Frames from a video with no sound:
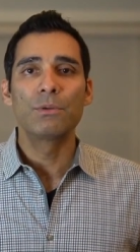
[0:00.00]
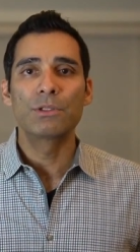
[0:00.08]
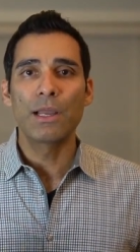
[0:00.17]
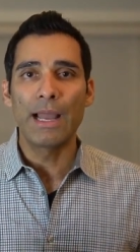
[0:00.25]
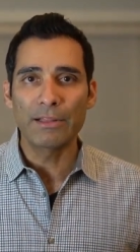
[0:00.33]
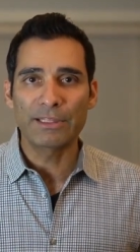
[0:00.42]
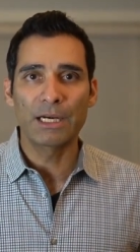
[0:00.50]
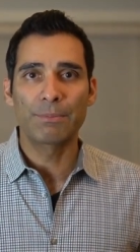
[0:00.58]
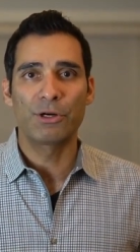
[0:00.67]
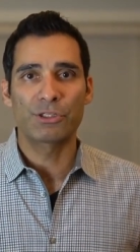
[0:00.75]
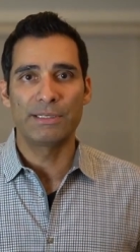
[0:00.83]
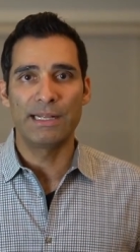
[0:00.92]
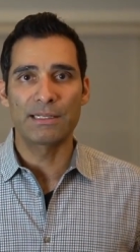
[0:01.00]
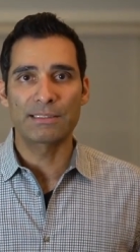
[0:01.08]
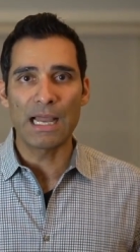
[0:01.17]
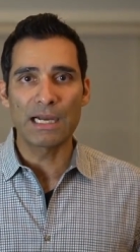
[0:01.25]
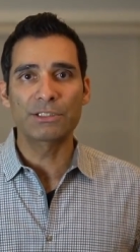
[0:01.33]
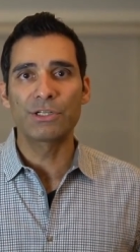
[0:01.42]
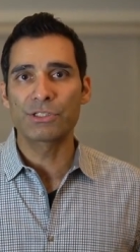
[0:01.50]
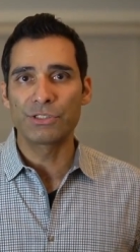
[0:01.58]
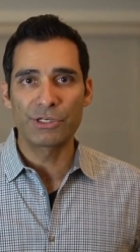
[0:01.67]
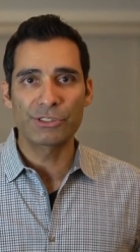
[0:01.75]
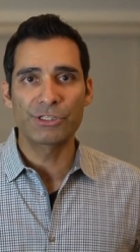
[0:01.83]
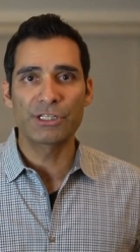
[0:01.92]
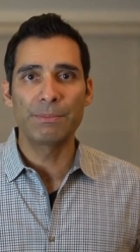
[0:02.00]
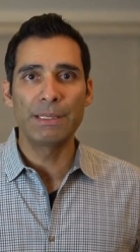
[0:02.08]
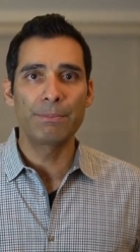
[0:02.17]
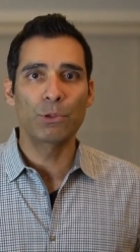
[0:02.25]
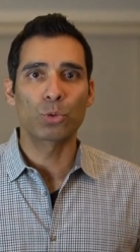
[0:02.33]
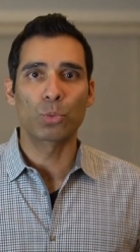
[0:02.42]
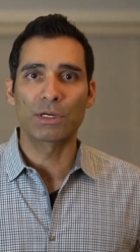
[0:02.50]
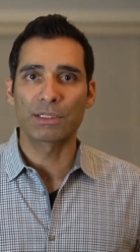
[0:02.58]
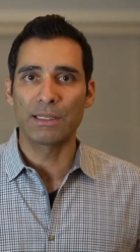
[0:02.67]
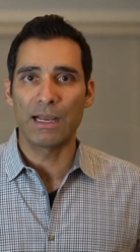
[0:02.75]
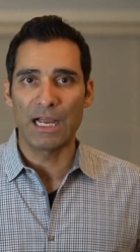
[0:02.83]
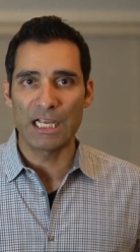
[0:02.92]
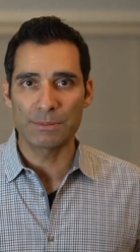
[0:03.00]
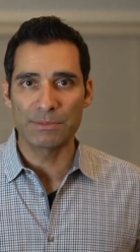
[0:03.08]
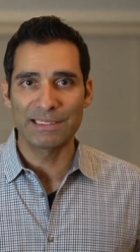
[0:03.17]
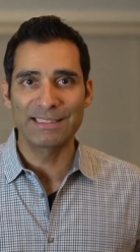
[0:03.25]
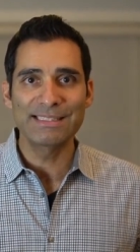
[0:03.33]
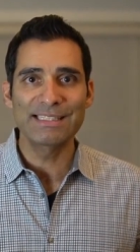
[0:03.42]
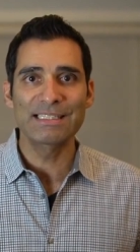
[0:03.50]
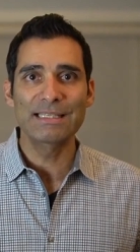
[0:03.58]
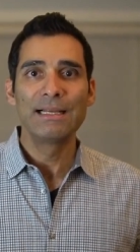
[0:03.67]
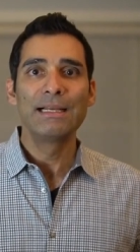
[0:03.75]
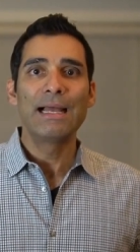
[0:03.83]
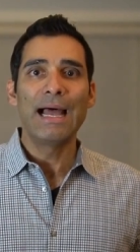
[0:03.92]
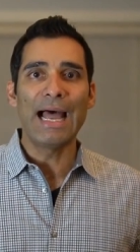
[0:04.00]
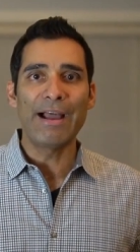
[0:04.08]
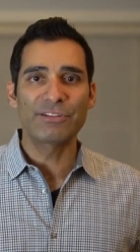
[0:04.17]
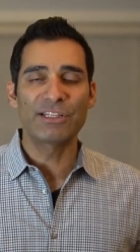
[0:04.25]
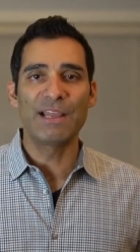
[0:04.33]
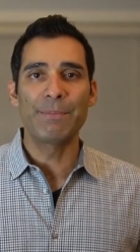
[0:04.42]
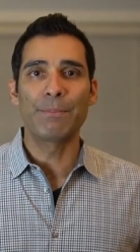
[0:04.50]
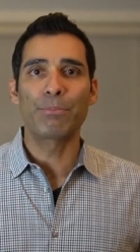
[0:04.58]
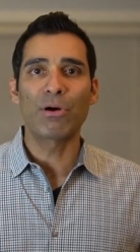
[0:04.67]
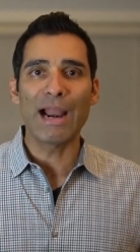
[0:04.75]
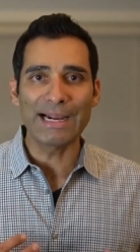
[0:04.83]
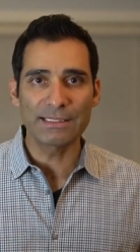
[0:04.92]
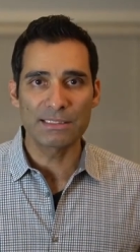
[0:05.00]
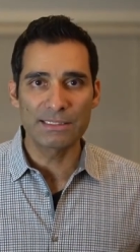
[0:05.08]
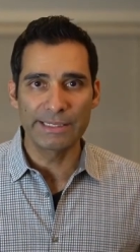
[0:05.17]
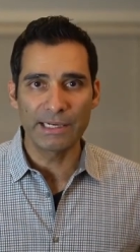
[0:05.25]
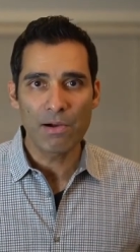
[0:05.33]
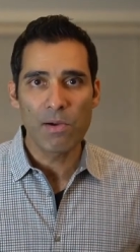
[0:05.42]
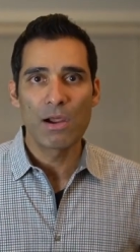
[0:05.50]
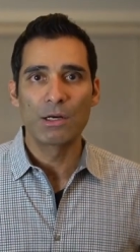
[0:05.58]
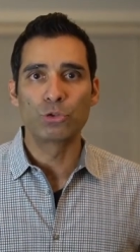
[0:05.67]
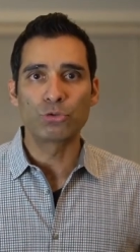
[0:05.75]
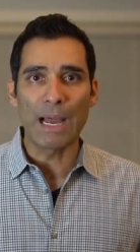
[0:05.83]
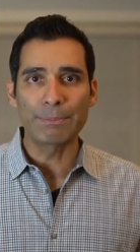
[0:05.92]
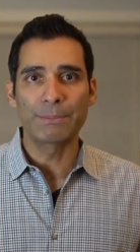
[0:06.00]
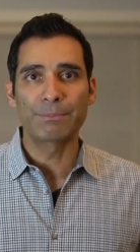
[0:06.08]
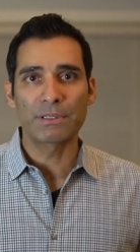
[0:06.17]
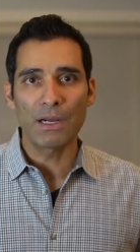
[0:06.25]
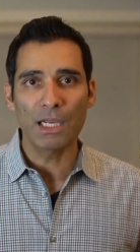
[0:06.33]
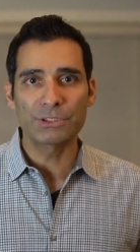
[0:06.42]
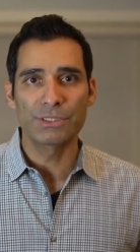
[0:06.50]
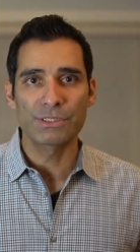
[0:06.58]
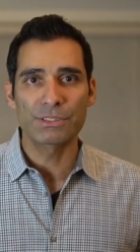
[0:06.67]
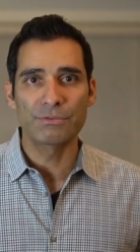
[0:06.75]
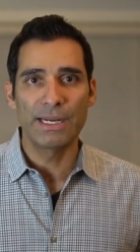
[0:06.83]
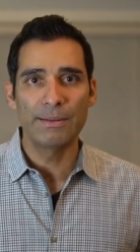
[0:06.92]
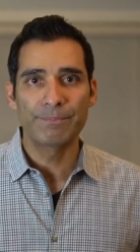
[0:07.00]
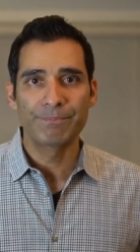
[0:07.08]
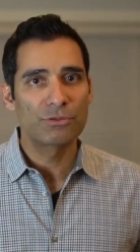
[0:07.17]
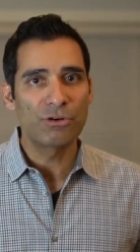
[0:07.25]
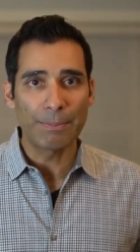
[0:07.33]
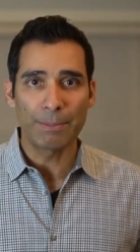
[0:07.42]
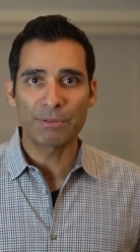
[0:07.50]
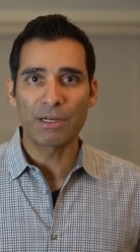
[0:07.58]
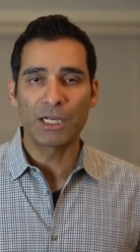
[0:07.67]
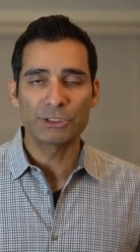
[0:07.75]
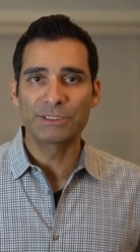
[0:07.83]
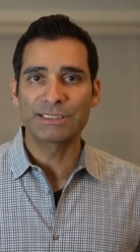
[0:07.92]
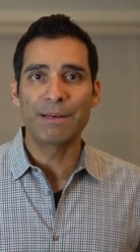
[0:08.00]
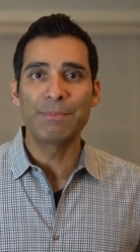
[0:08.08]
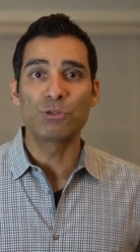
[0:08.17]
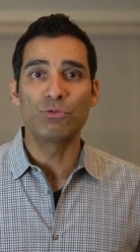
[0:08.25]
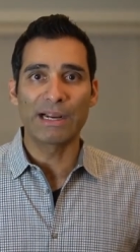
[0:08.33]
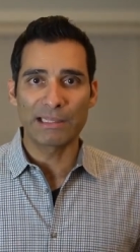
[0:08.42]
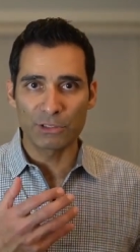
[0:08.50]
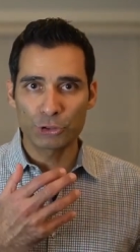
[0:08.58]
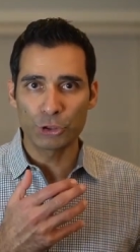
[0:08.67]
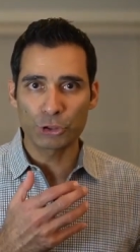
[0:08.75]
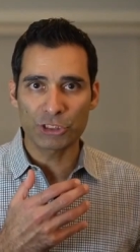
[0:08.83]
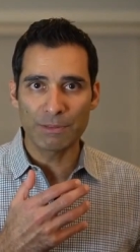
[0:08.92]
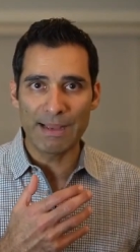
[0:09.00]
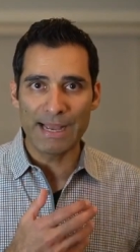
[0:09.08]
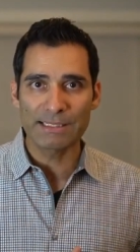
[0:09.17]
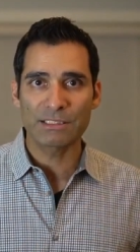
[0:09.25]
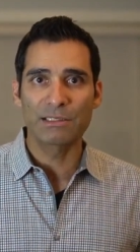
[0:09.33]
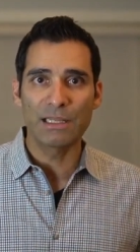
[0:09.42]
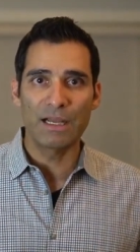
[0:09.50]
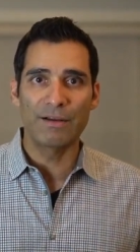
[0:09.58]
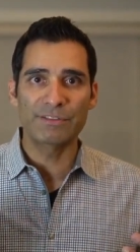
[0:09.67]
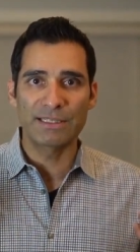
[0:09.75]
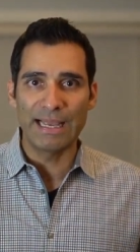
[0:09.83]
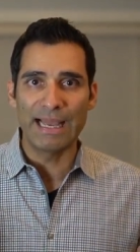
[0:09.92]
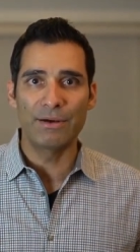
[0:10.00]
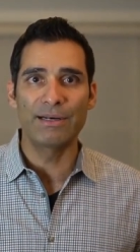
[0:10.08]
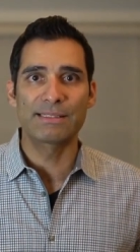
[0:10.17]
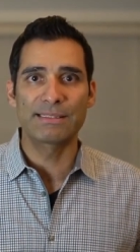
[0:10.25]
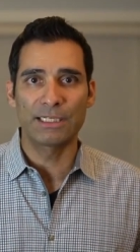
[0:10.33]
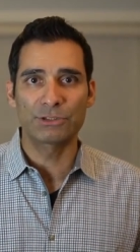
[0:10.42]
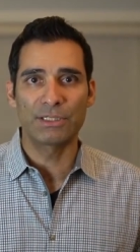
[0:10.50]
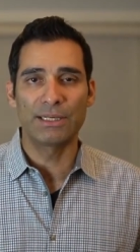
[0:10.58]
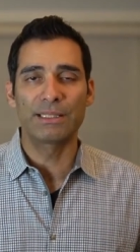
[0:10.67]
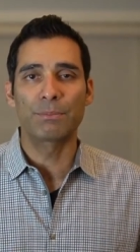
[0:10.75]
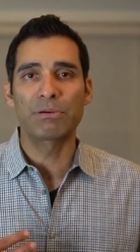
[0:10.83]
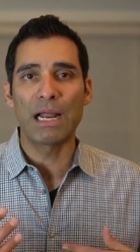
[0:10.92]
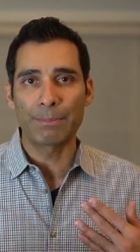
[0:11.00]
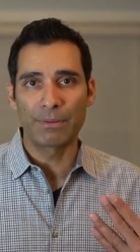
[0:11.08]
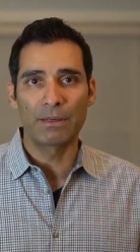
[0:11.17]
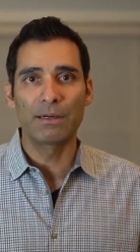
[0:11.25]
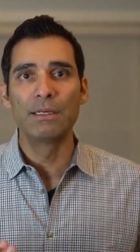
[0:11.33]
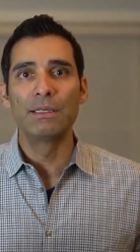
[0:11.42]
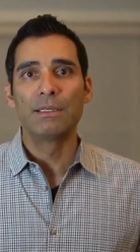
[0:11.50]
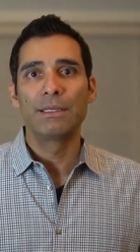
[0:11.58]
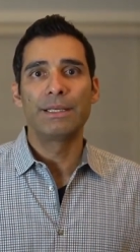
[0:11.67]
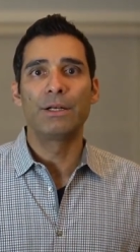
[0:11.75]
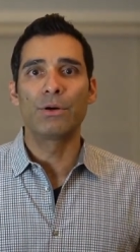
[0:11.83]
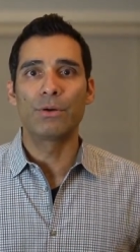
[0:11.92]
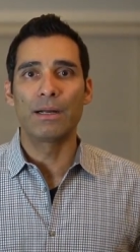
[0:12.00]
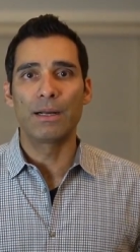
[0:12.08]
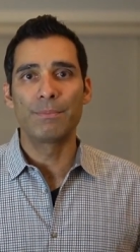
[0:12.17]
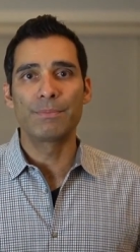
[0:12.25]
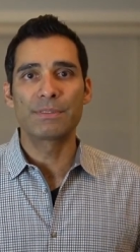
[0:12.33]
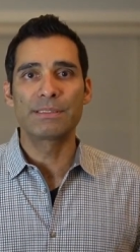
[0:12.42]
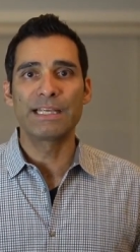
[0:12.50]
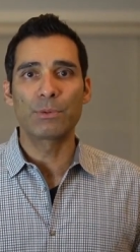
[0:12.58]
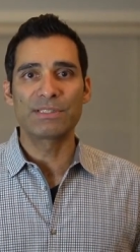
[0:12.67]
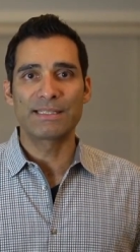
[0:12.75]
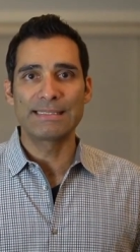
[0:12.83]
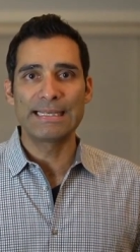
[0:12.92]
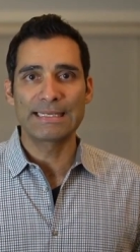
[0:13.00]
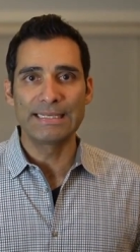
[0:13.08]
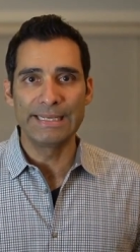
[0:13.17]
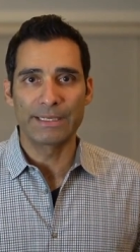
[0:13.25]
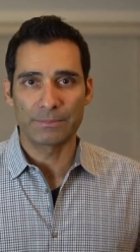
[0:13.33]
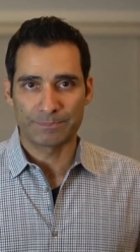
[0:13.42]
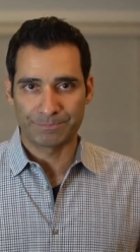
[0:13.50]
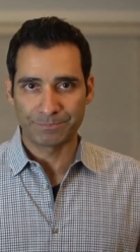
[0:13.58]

to healthcare personnel, doctors, nurses, and people who work in the hospital. And this is after they've been practicing droplet precautions, right? Droplet precautions again means regular surgical mask, gloves, gown, etc., in the proper, you know, um, sequence and technique.